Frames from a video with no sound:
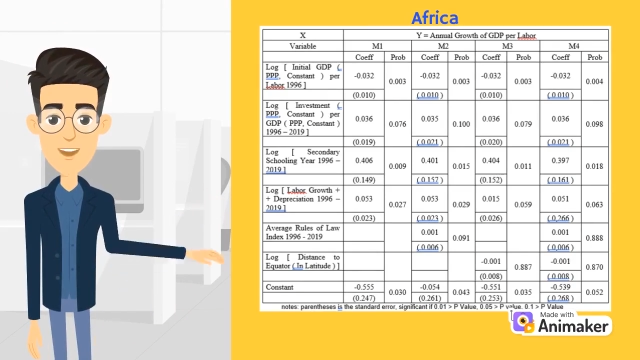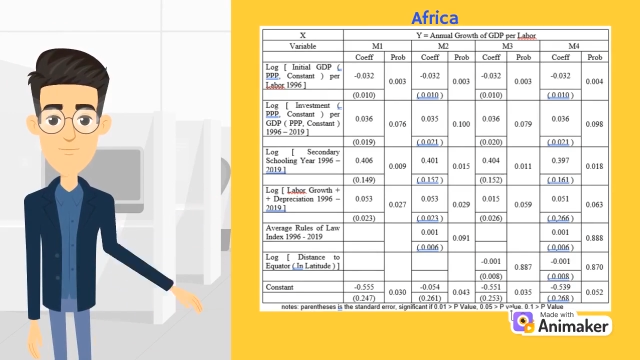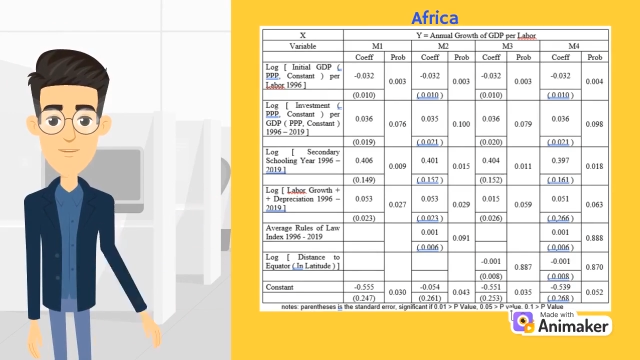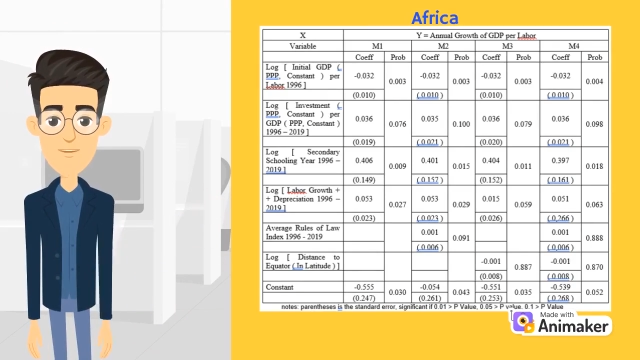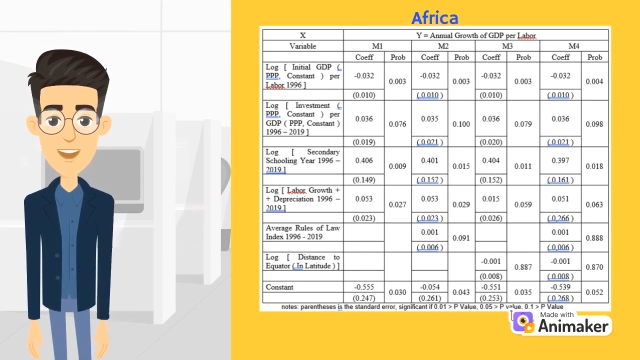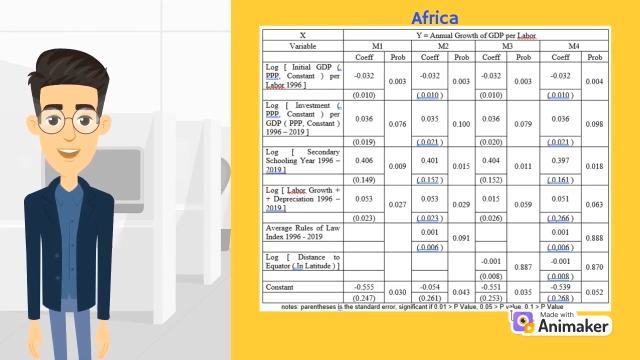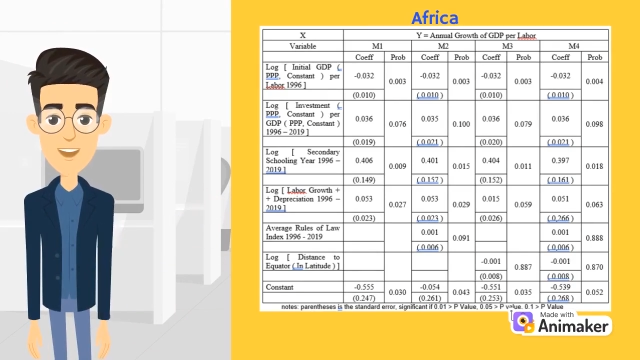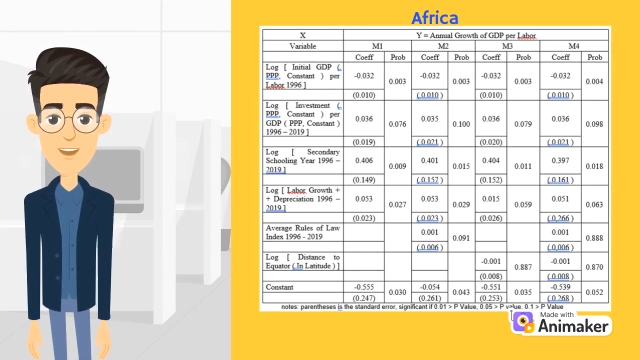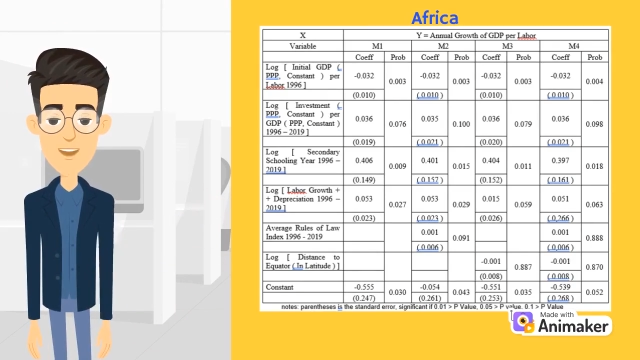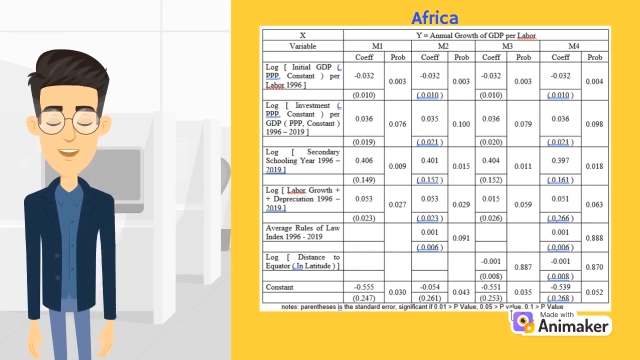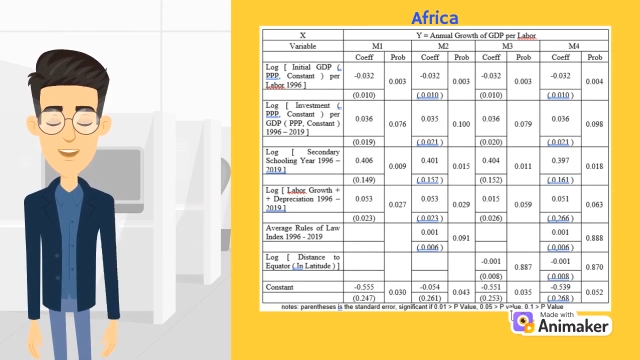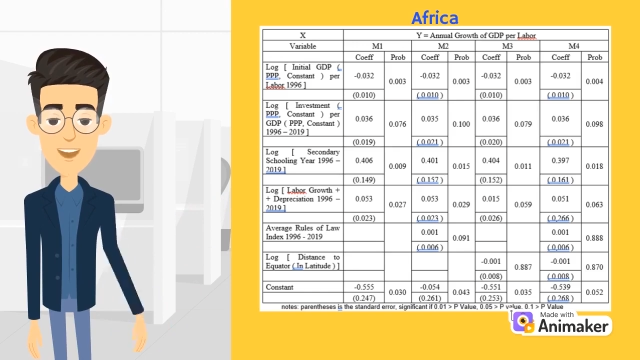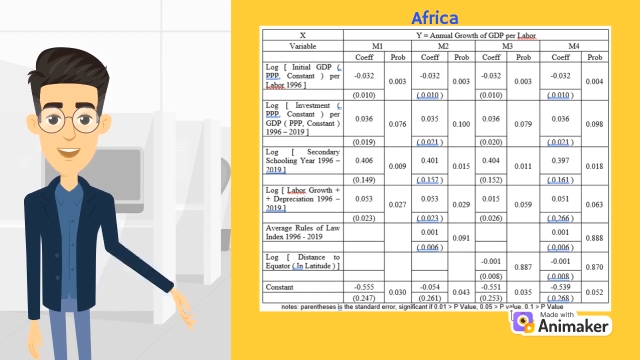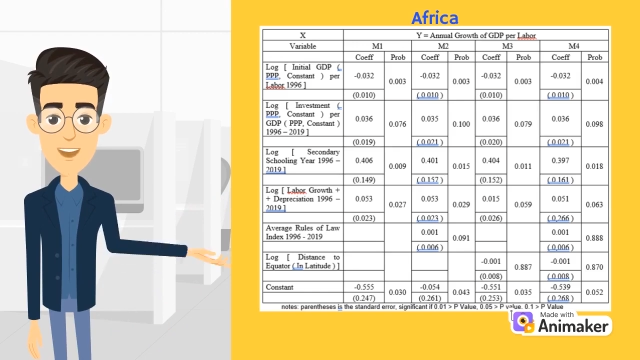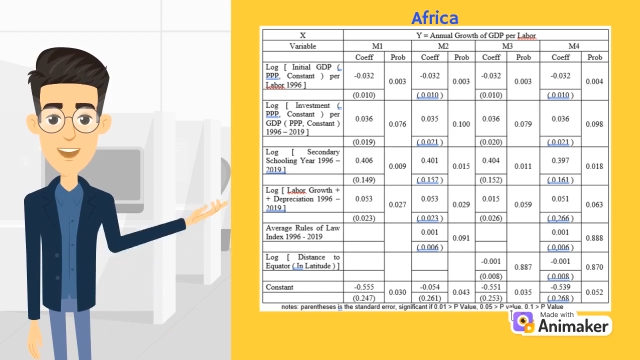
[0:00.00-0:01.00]
produce the
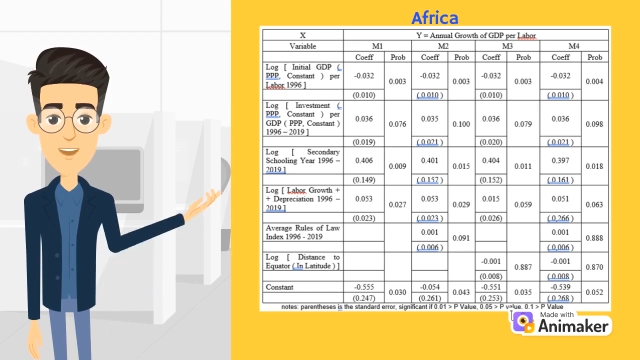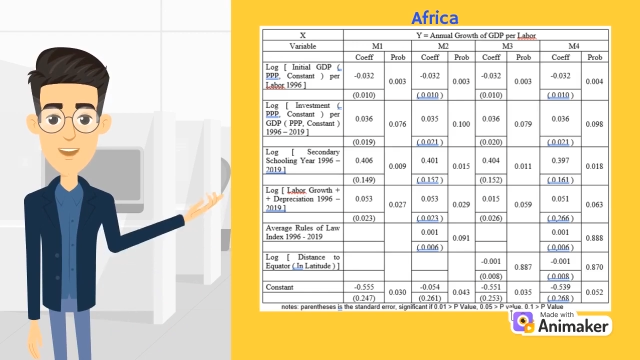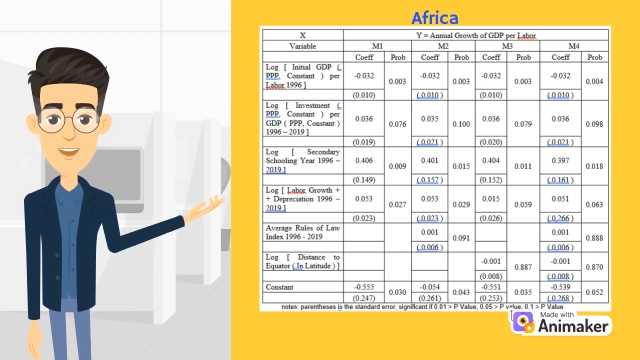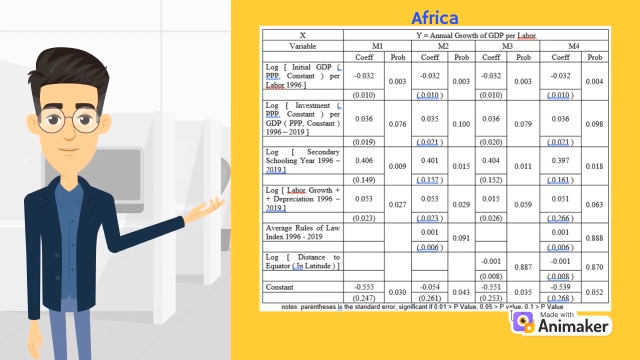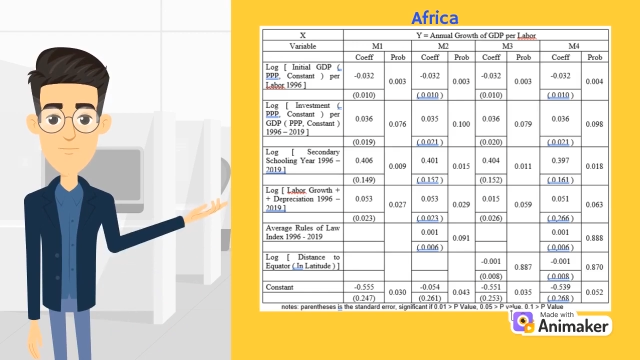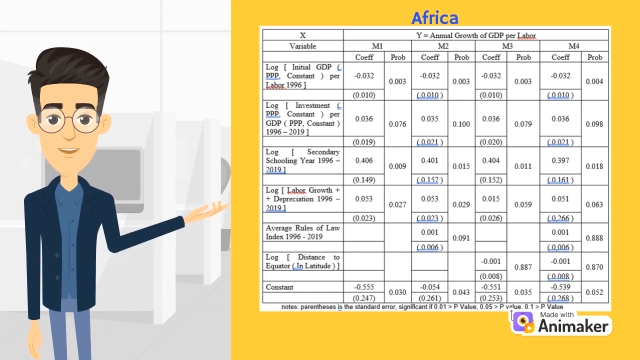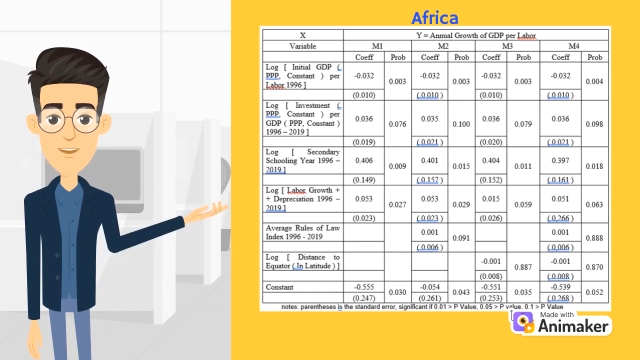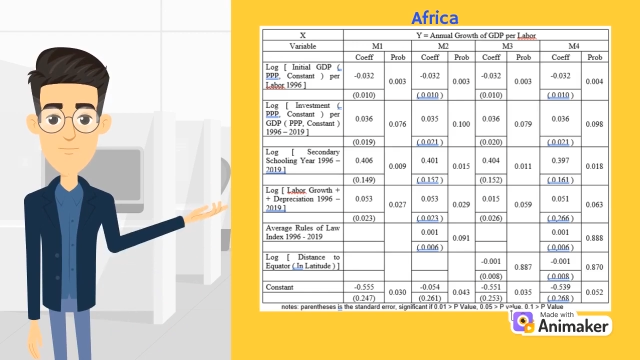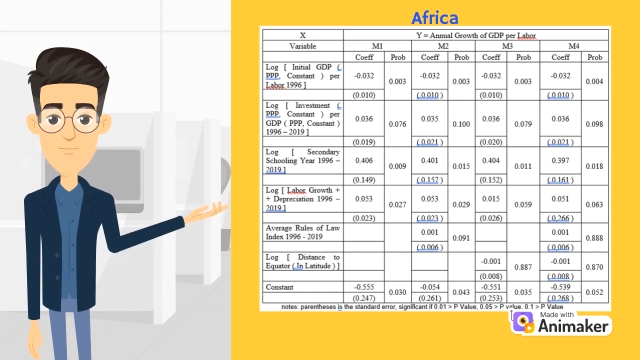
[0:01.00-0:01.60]
same results.